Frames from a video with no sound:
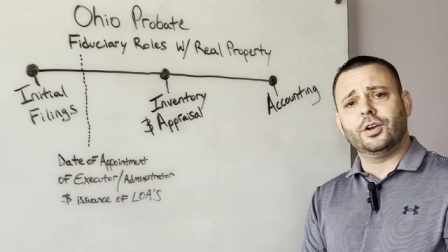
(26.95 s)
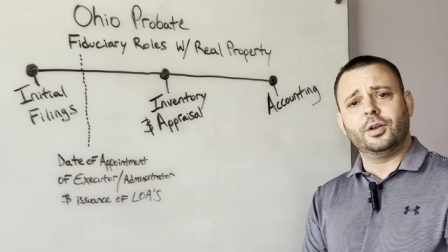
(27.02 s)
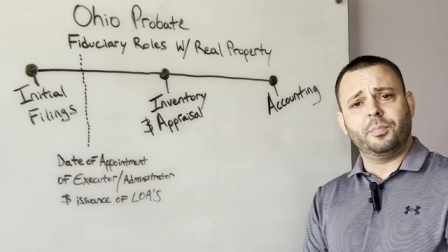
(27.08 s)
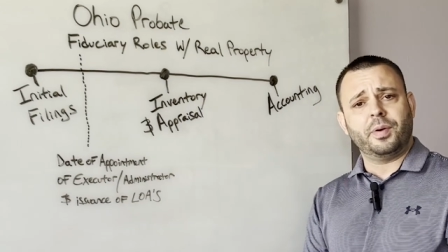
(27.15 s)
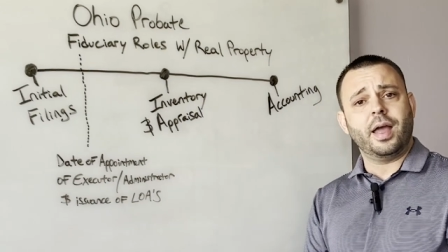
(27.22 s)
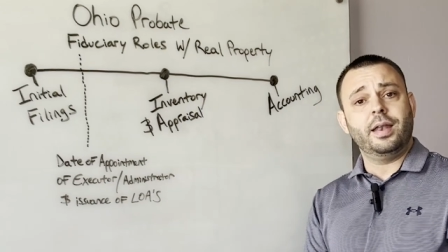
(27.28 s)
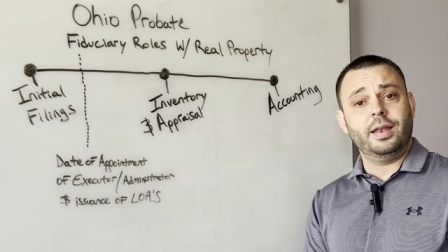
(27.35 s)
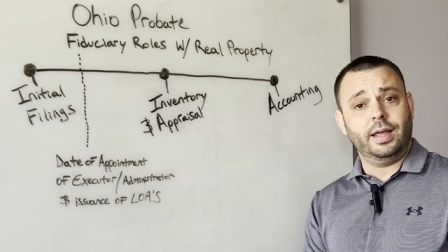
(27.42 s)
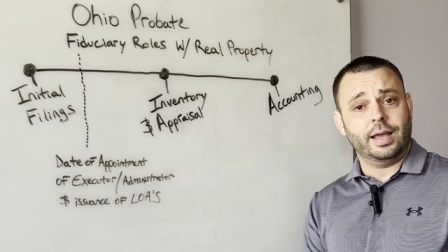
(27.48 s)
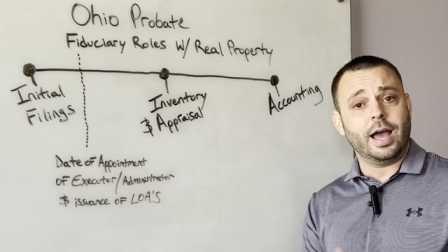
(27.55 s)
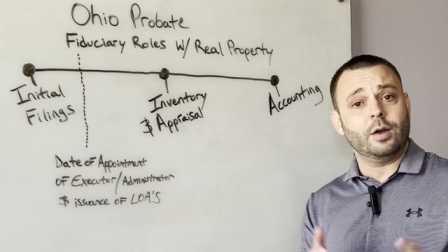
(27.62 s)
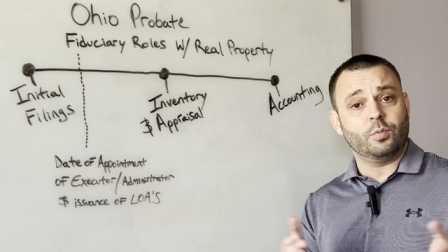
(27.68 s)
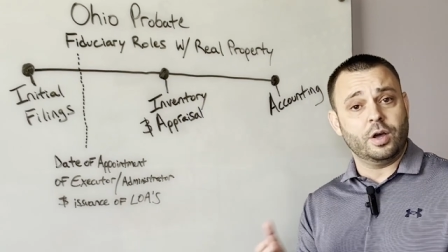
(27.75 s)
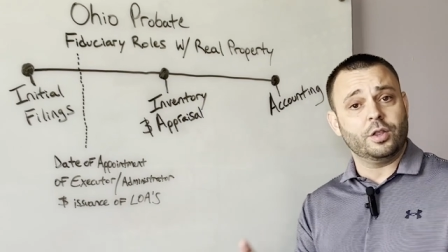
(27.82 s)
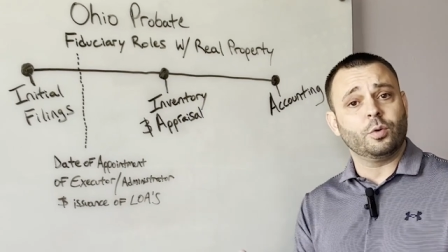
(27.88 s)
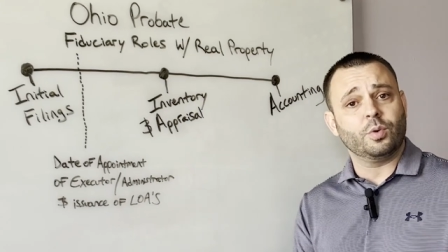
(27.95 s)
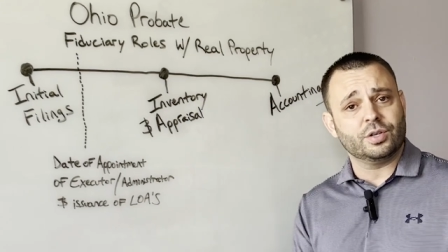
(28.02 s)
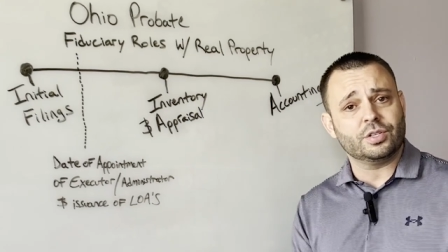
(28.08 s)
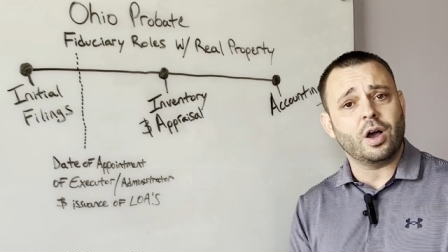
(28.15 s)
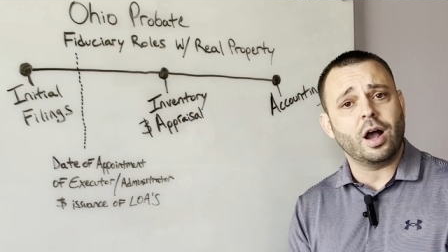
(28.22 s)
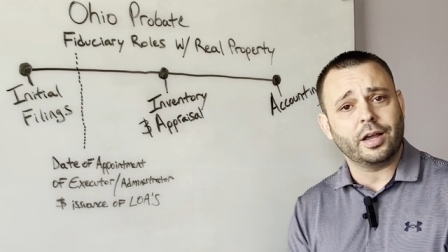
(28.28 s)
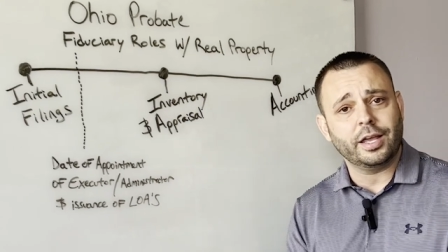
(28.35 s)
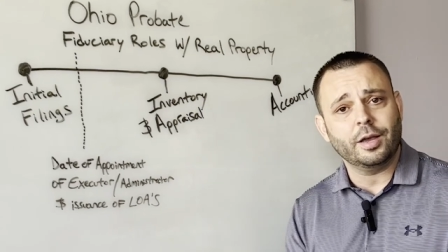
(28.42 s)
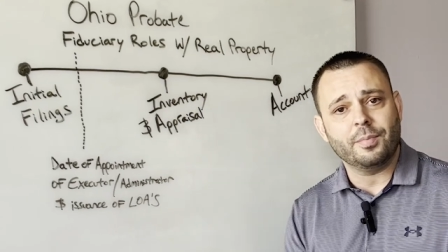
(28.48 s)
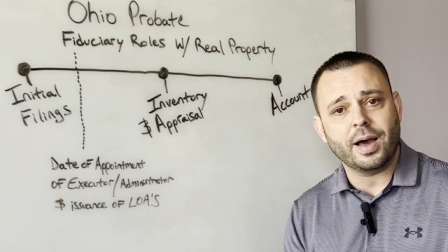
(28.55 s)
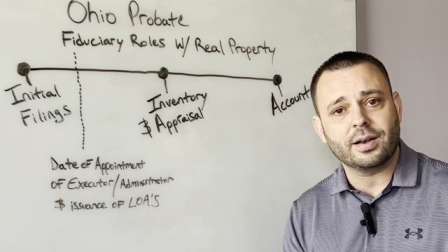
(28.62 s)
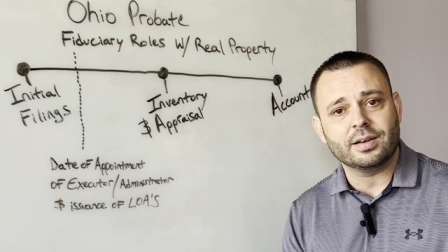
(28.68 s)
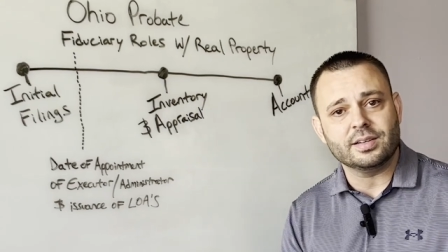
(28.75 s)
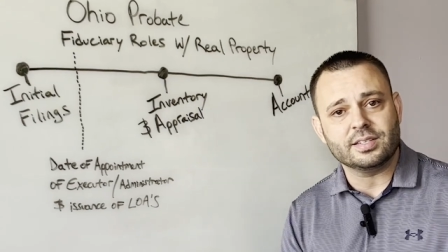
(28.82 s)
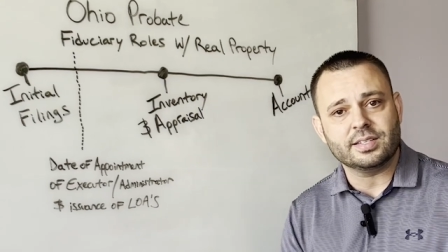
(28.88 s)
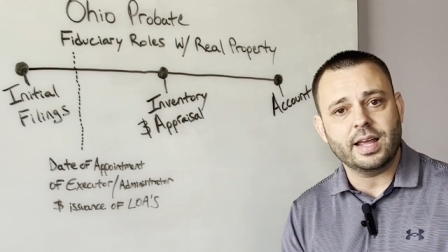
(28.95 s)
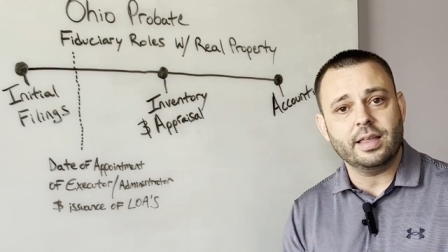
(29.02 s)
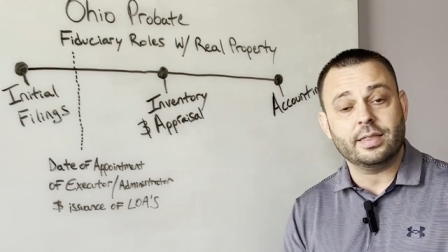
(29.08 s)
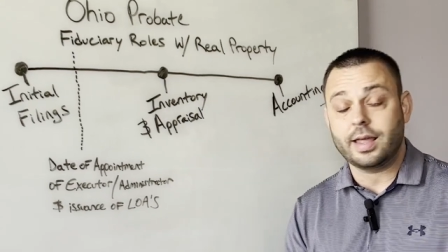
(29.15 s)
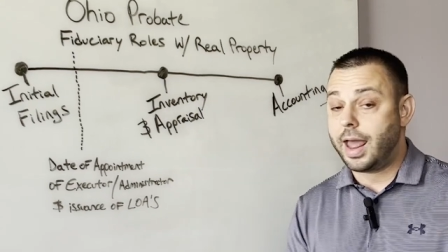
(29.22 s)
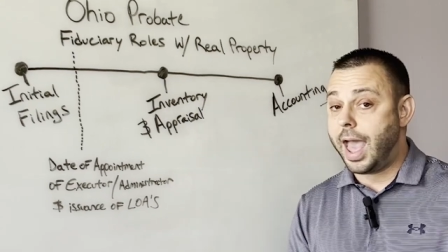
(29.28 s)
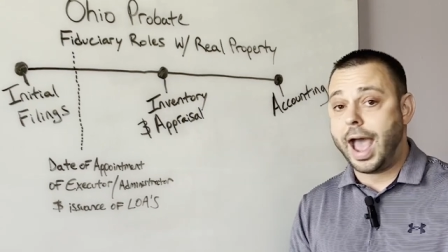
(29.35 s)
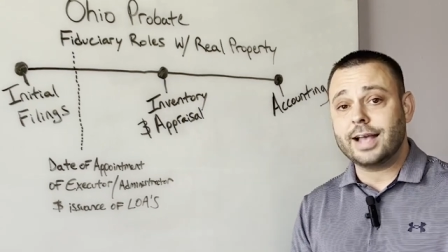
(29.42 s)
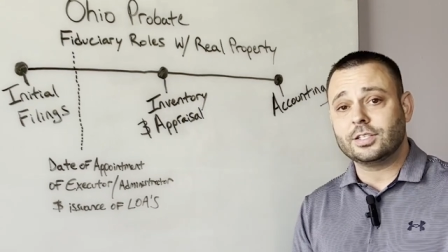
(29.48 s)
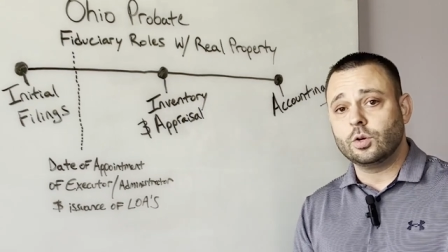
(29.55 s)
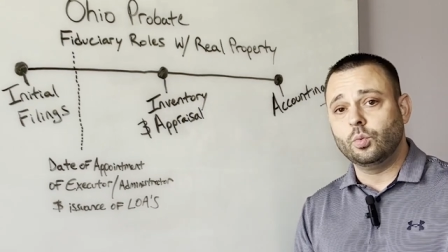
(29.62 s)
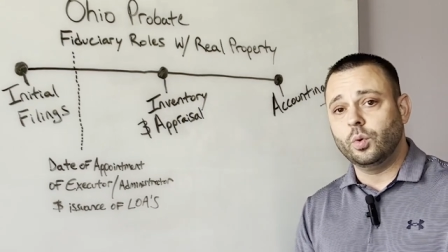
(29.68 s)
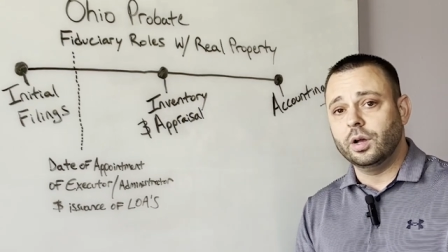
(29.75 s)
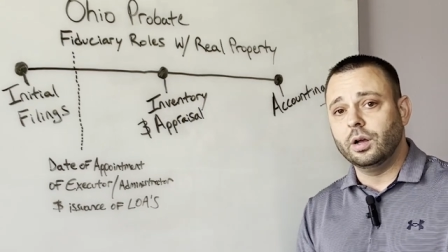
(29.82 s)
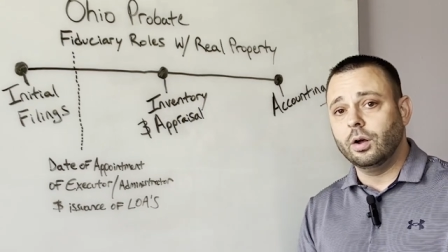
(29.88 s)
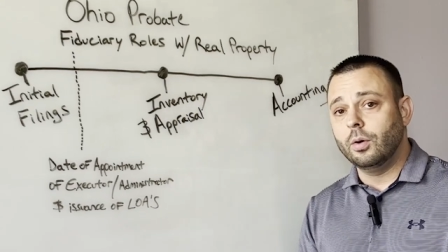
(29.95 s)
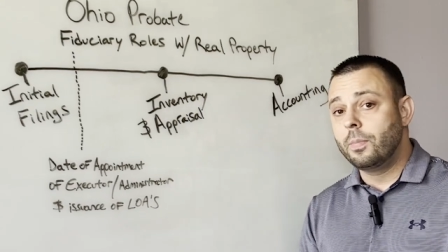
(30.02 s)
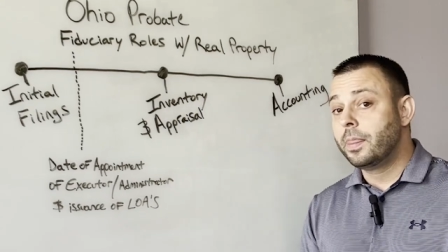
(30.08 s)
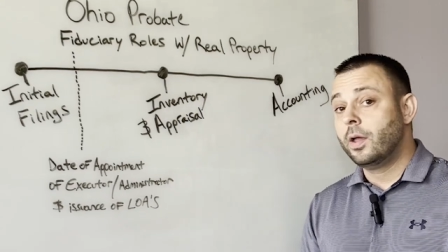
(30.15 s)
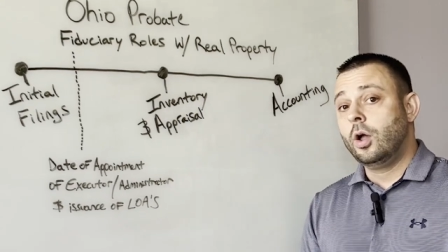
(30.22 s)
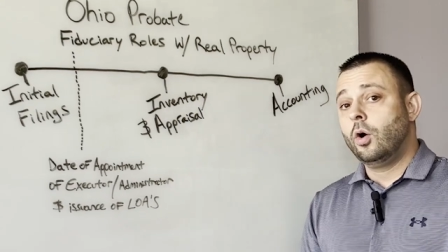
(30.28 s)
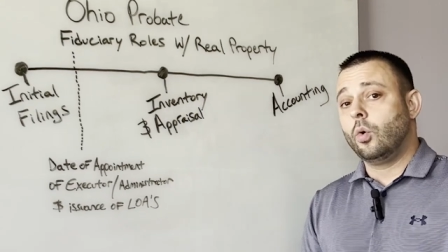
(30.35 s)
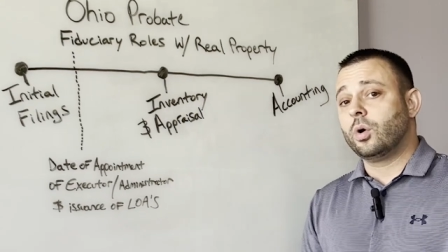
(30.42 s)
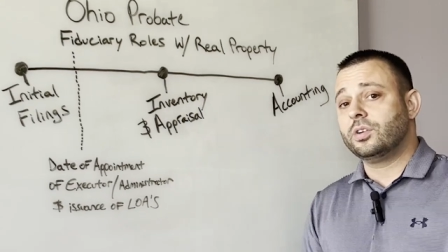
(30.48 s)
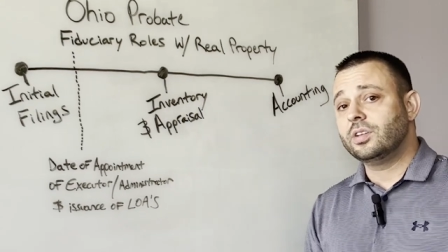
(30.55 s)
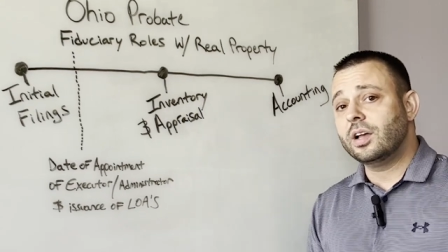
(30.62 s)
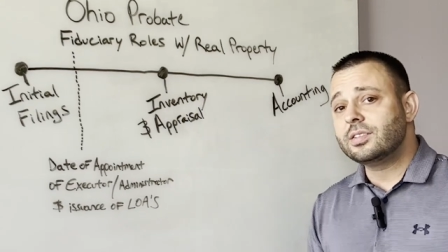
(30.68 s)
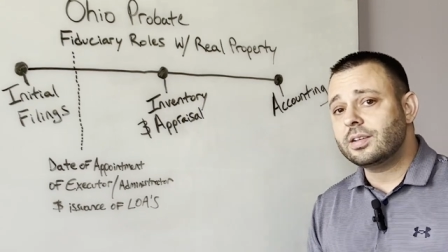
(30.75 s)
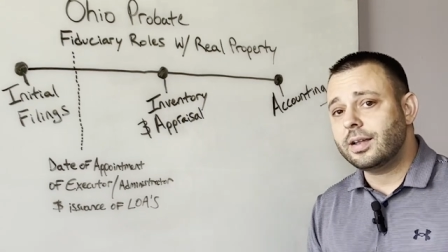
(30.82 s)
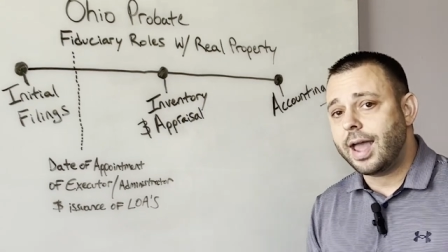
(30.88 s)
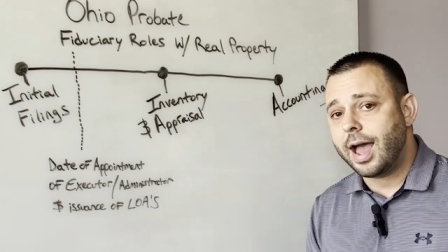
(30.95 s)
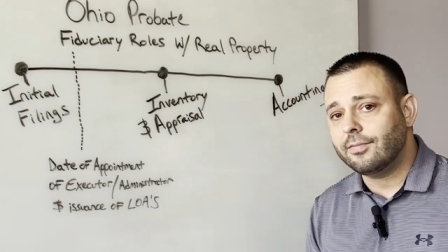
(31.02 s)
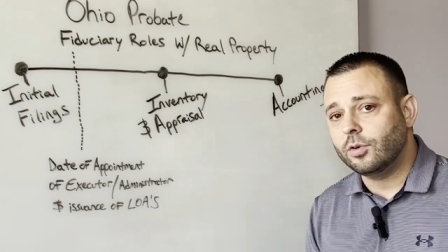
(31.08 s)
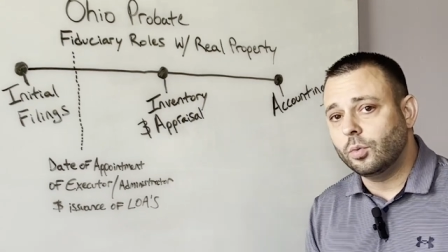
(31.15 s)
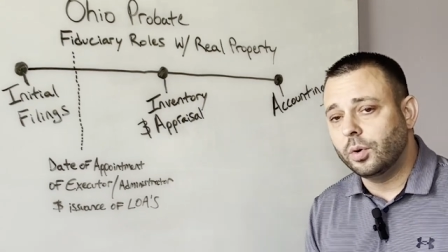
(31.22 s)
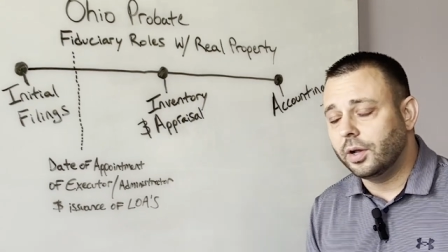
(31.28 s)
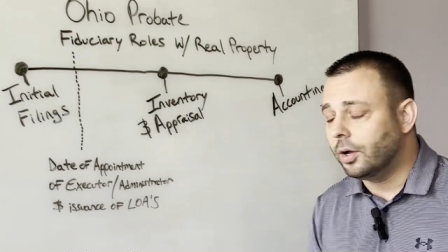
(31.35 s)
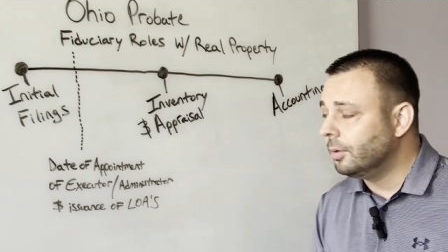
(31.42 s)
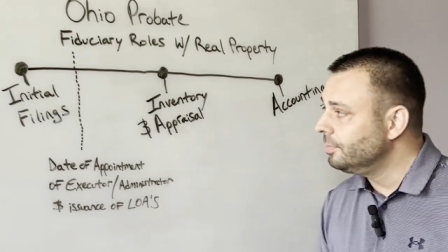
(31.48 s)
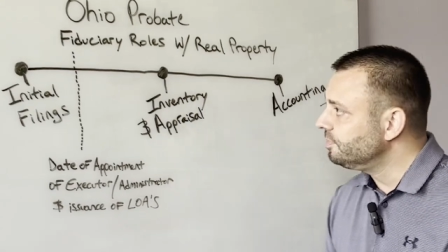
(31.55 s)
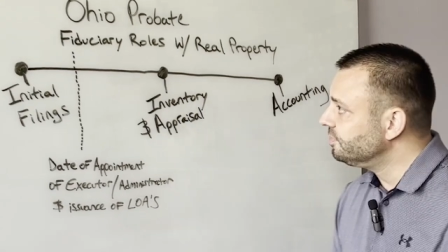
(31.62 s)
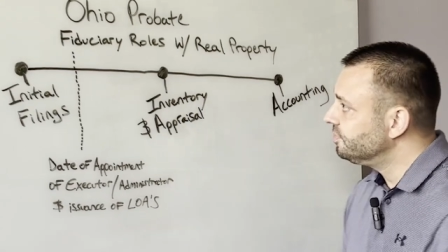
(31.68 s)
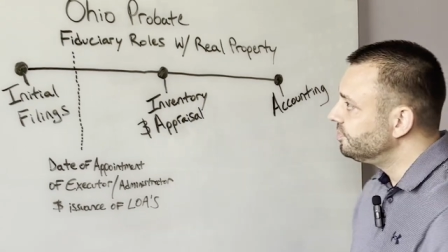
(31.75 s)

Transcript: depending on whether we're talking about an estate that has a will or doesn't have a will.